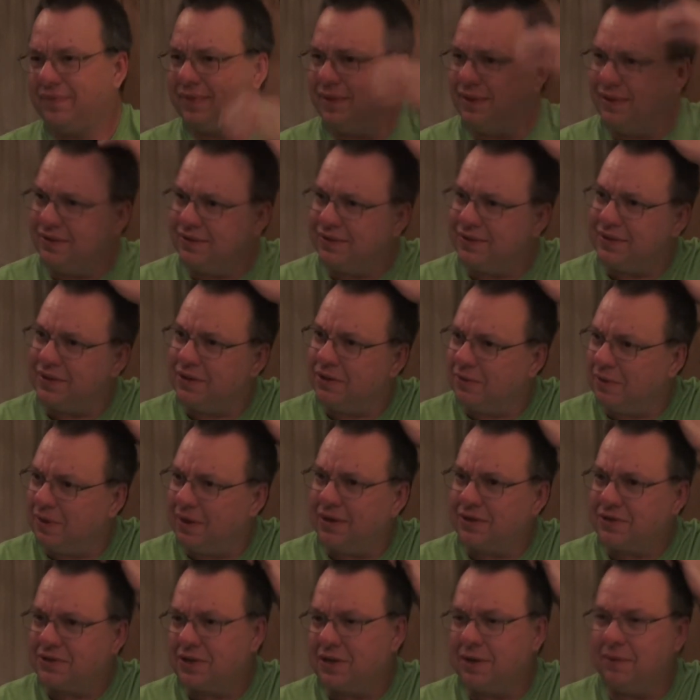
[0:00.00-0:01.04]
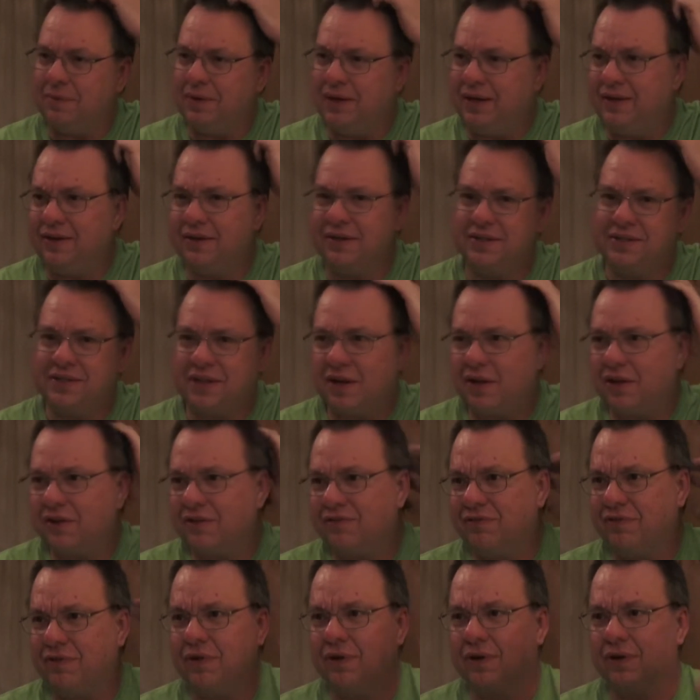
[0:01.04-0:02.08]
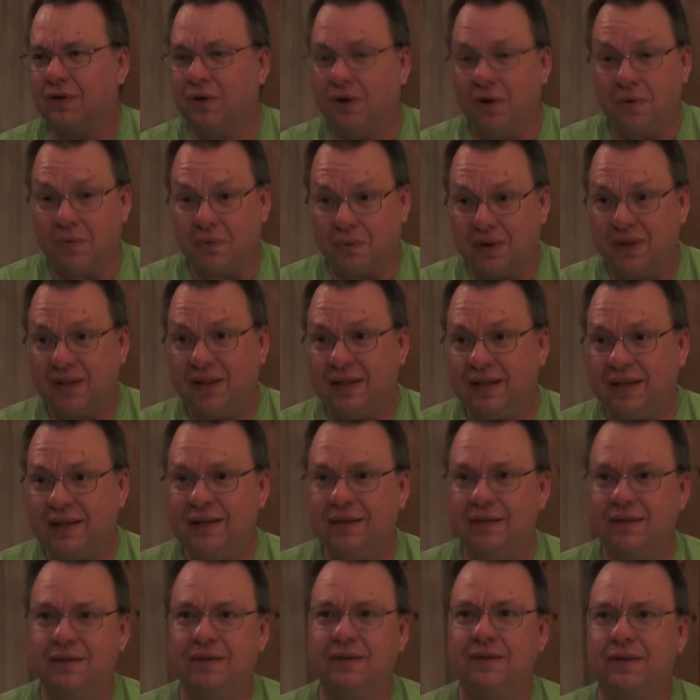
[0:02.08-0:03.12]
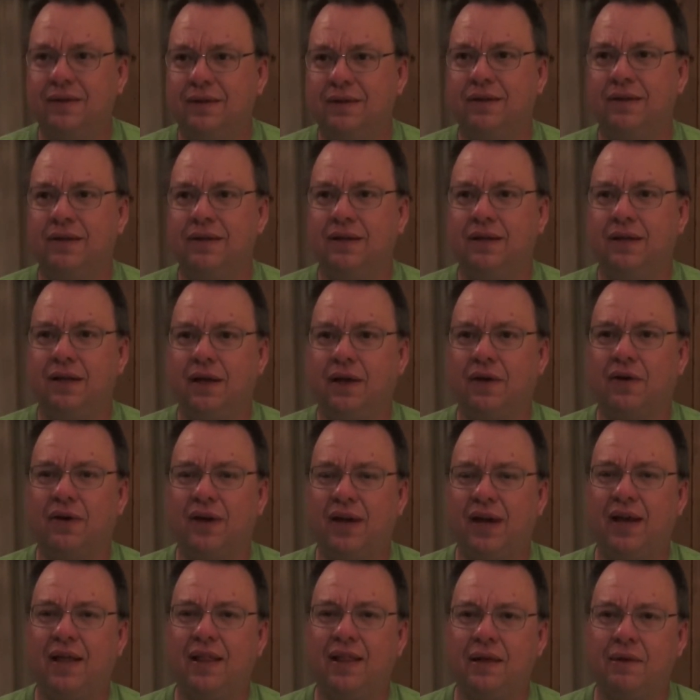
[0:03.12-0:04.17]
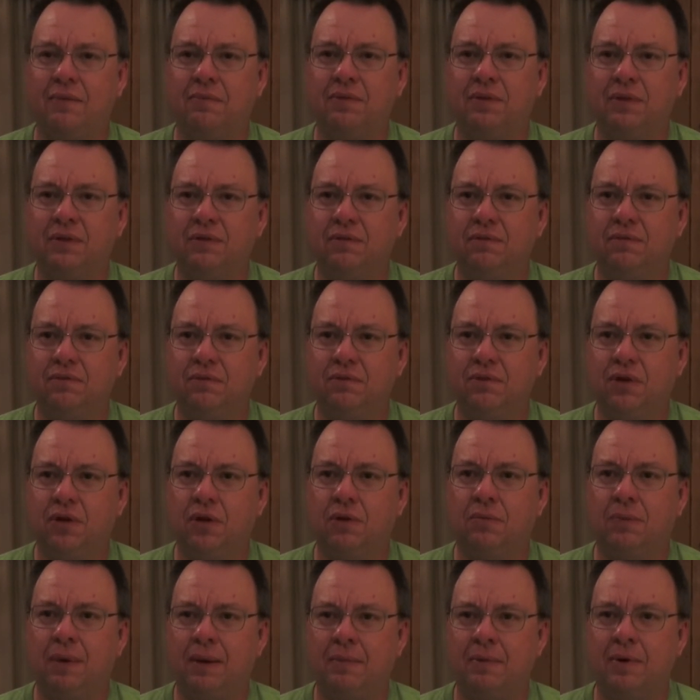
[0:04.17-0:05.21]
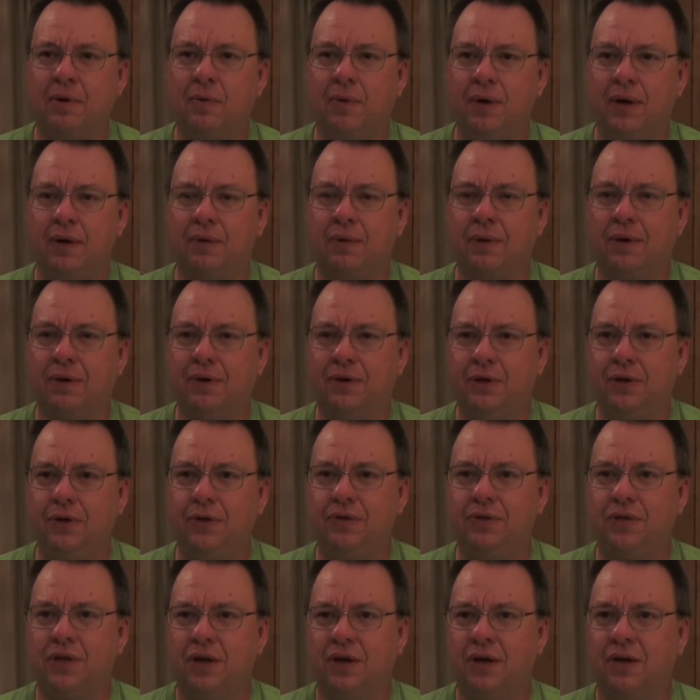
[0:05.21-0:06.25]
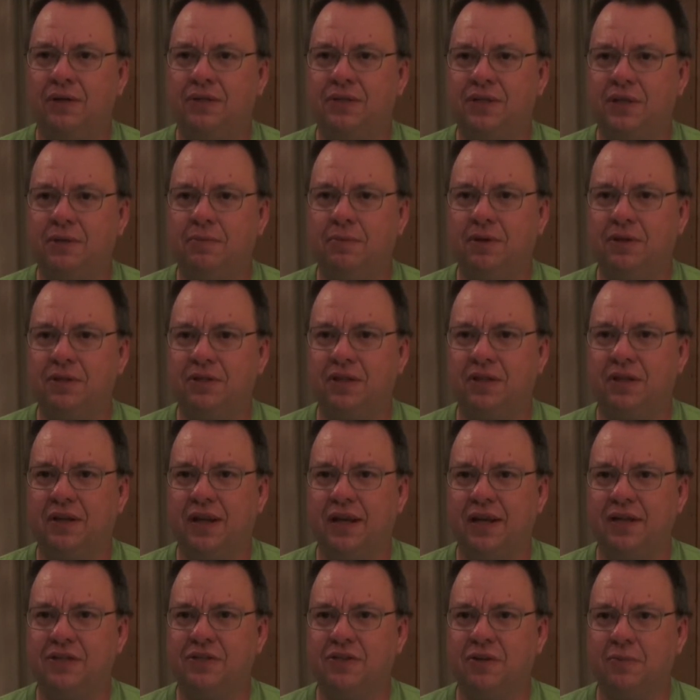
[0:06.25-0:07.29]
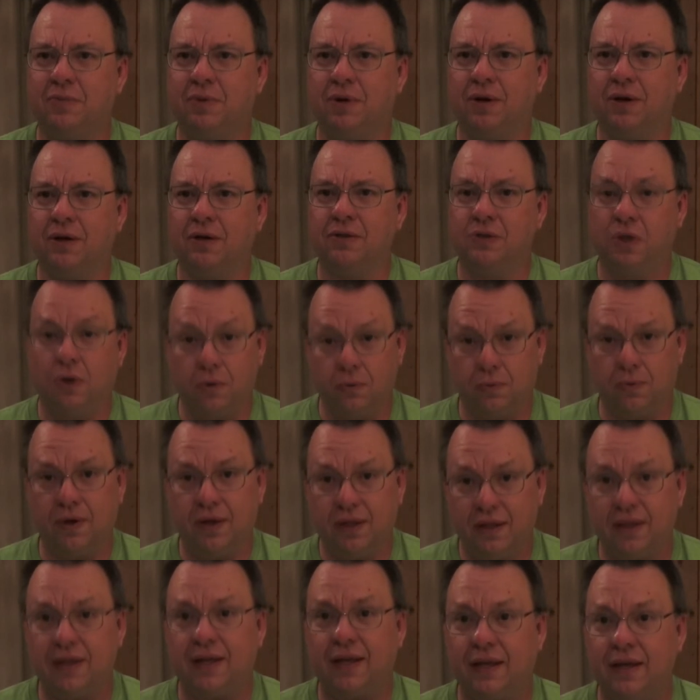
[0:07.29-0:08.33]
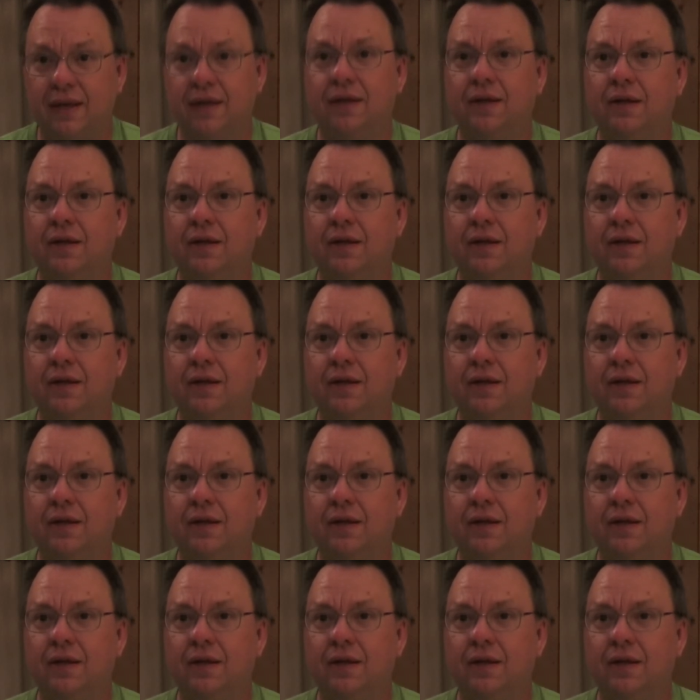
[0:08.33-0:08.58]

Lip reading: You know, tell him I was coming here to South Fork. "Oh, really?" I go, "Yeah, I'm going to make my way around Utah and see a bunch of the national parks." "Oh, really?"